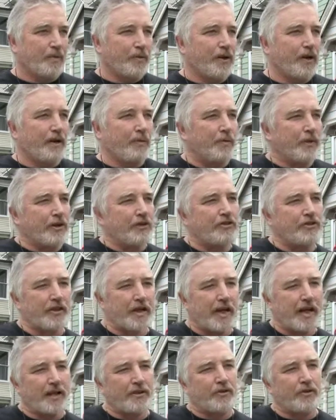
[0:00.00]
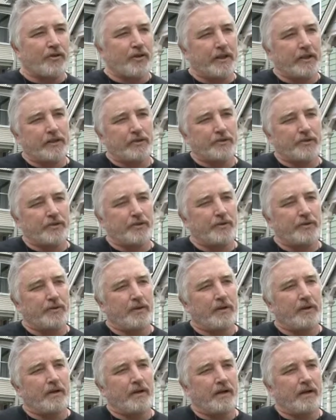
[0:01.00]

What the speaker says: we are once again going to